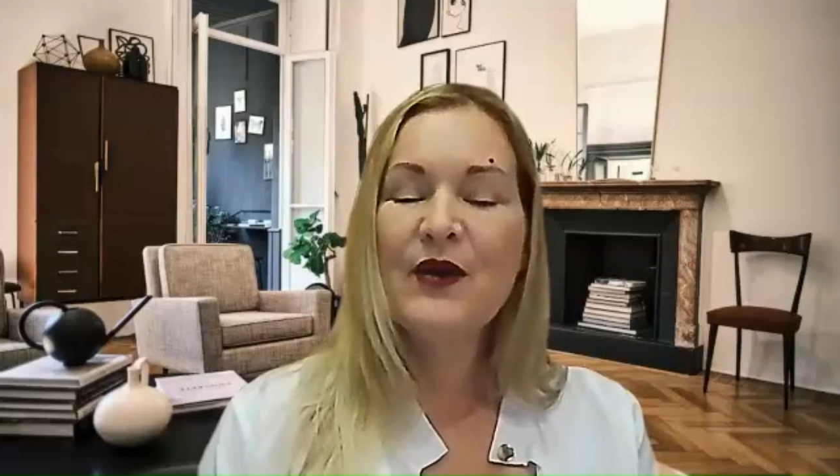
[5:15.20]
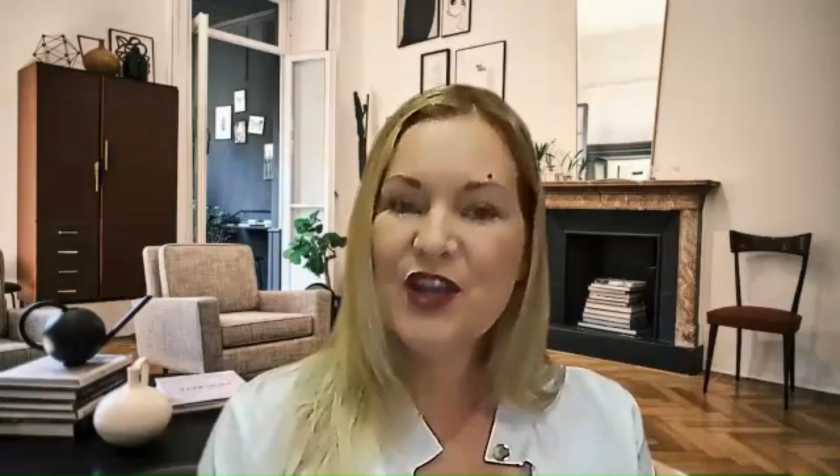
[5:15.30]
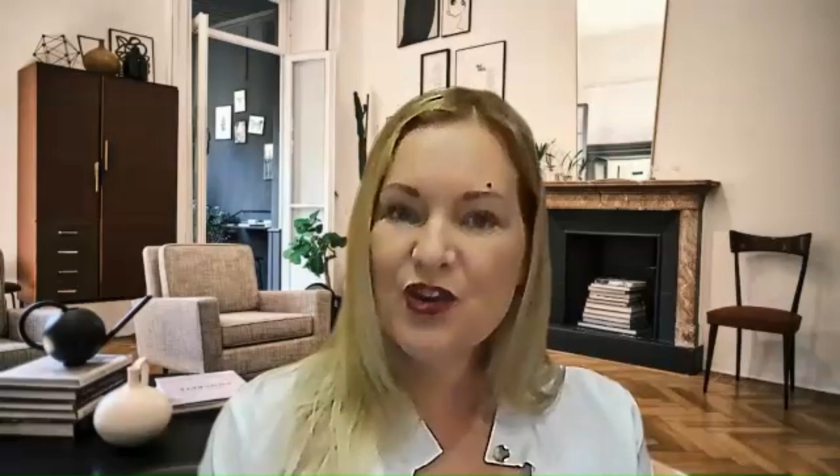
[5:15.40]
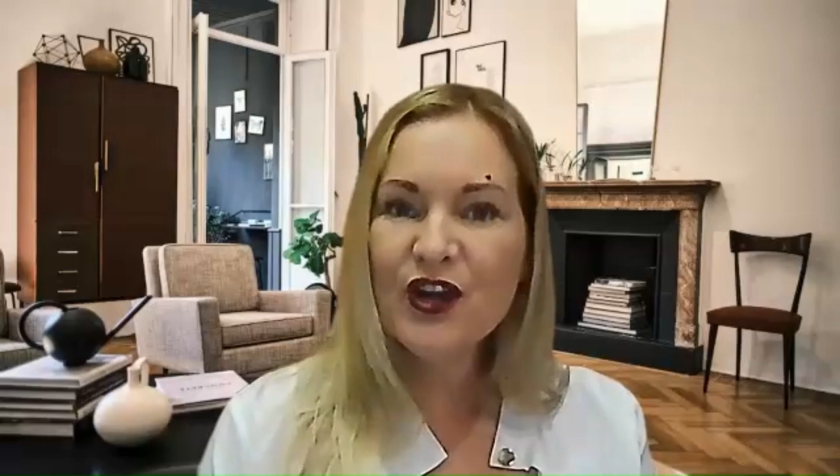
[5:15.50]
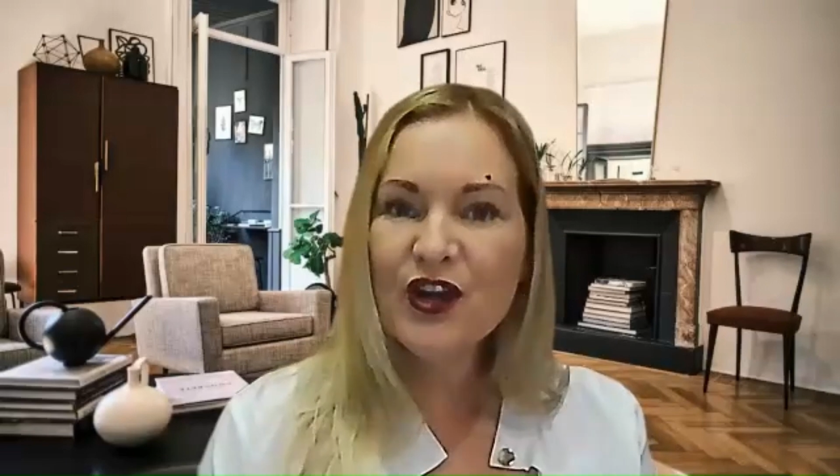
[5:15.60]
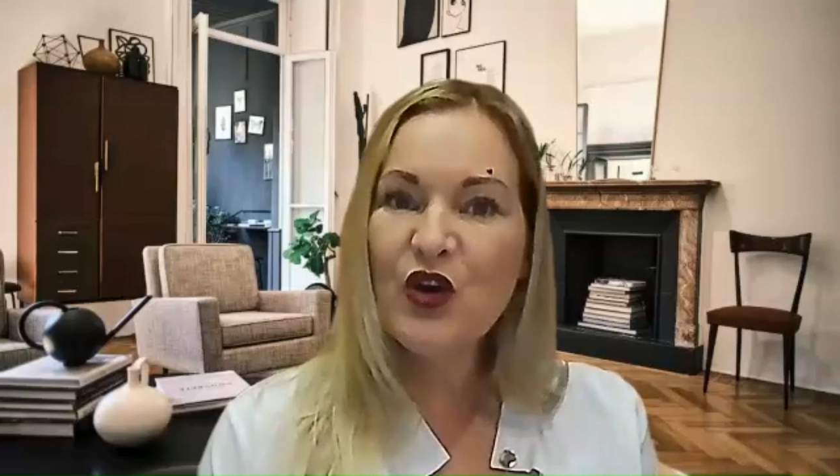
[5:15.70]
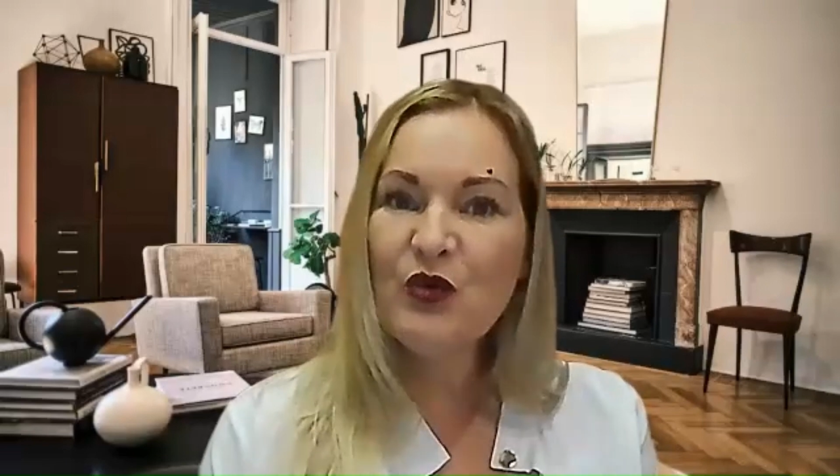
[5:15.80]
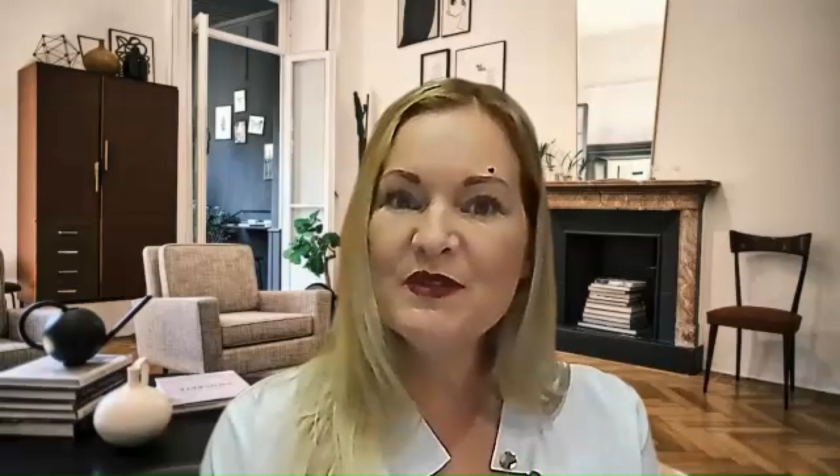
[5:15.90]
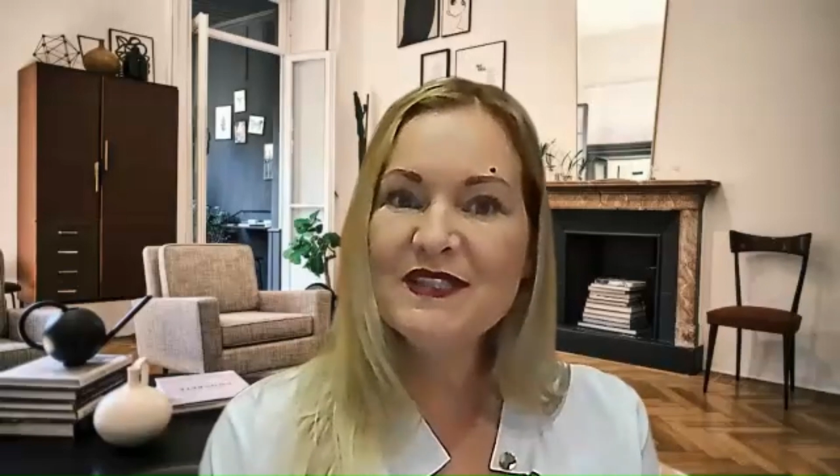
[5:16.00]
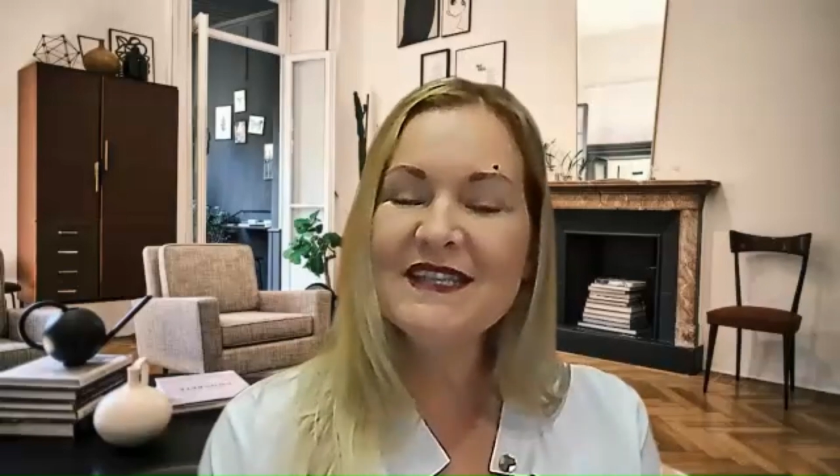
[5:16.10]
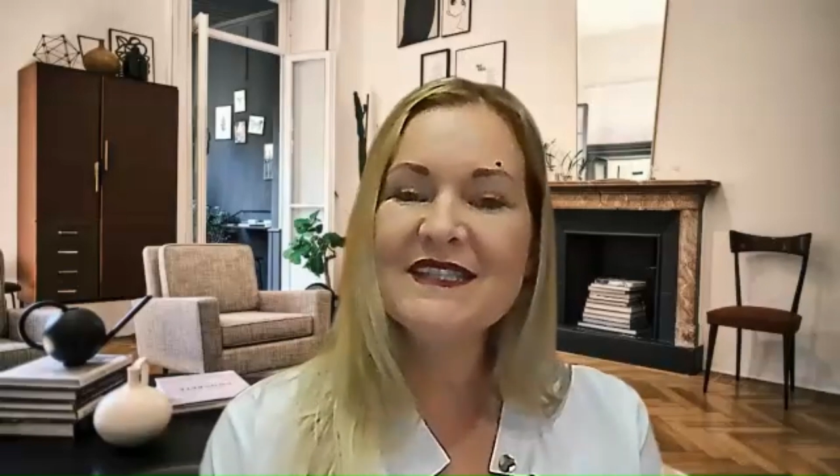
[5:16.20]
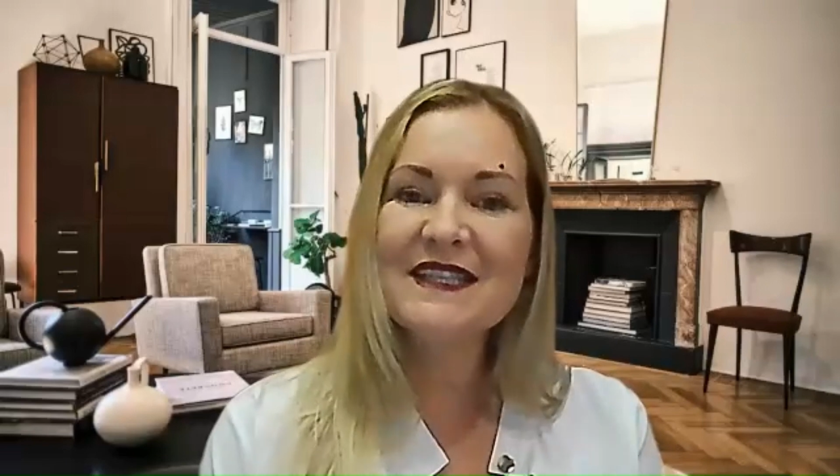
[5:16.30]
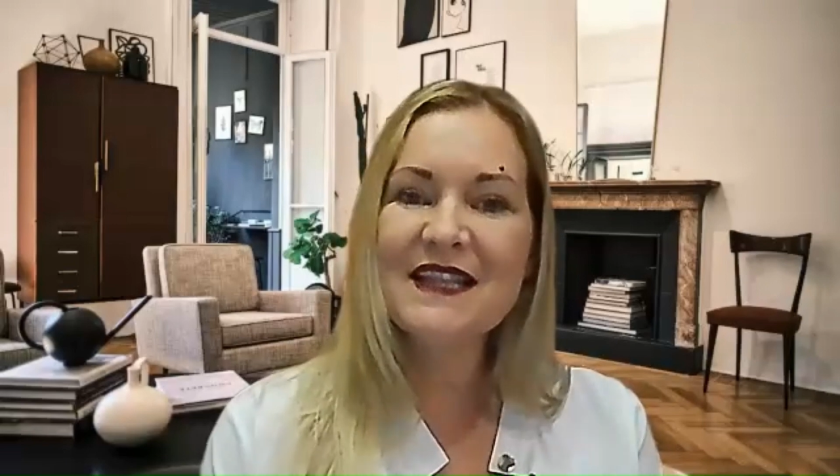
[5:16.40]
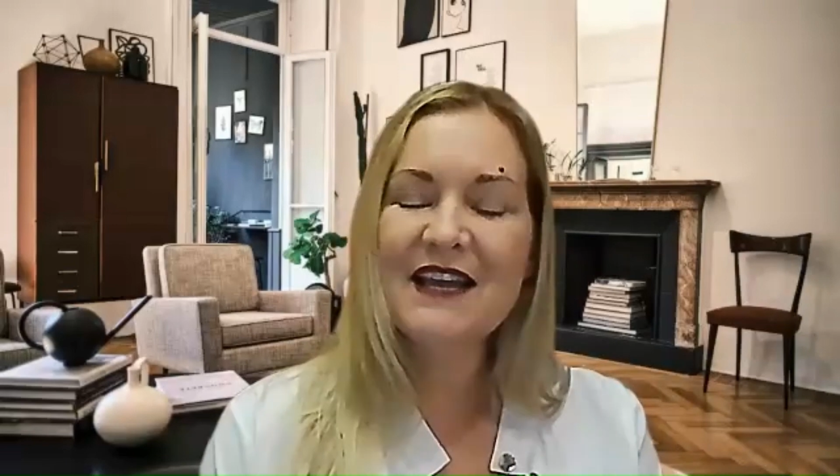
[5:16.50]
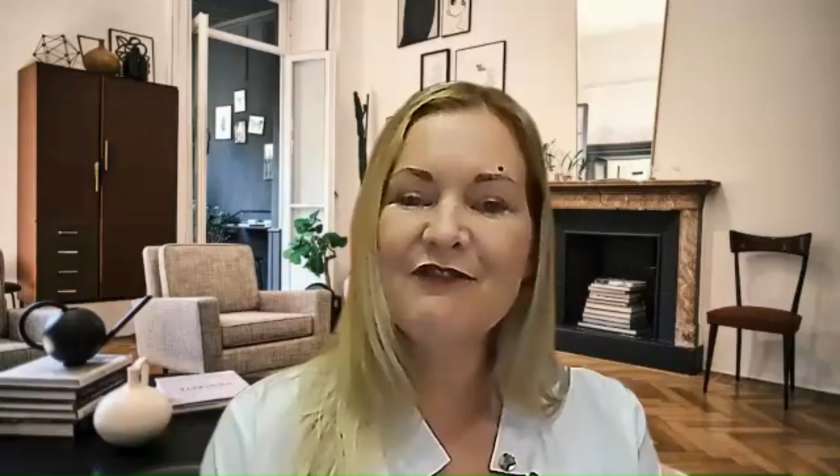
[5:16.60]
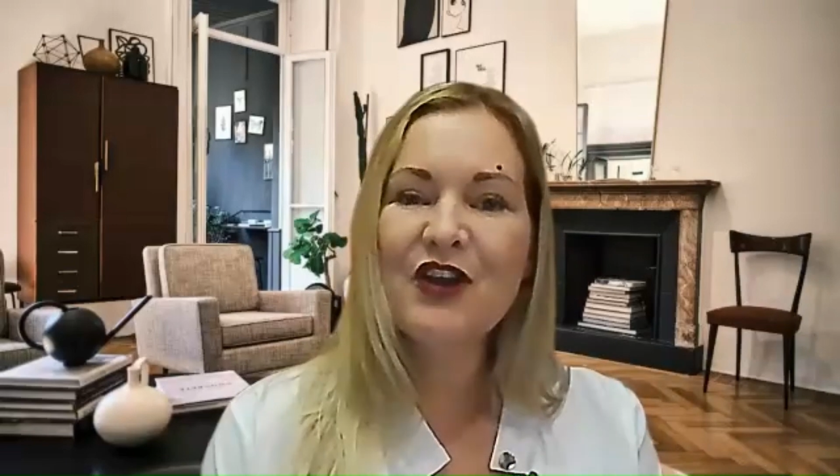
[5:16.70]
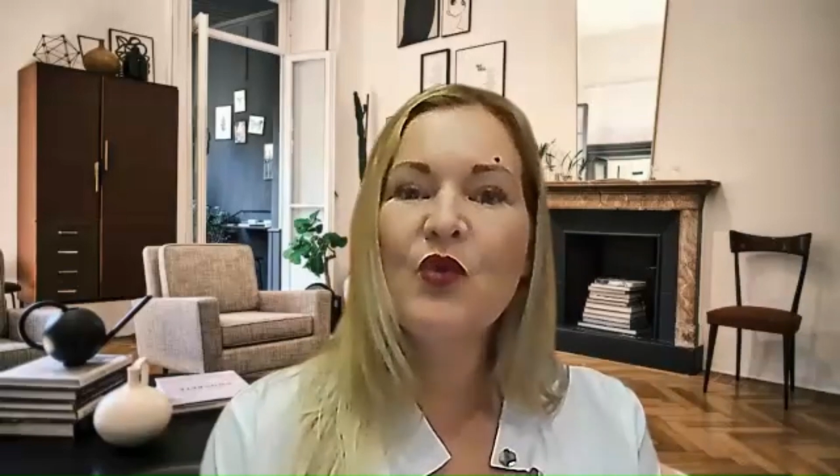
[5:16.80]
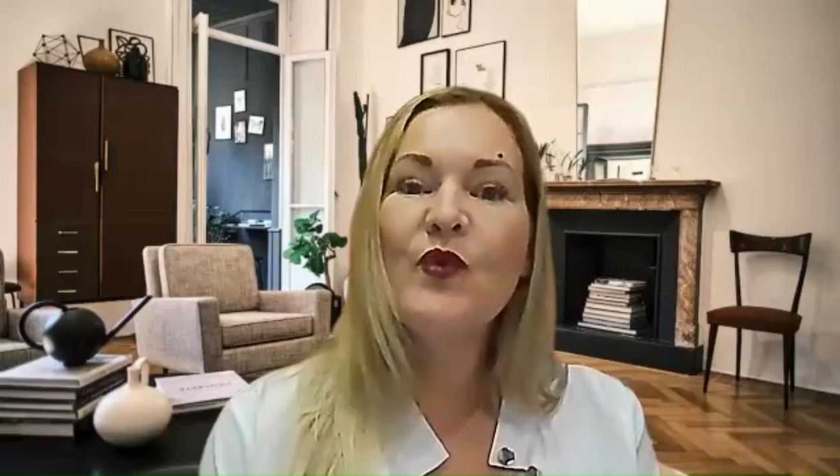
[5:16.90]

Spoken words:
Now, here at Global Citizen Life,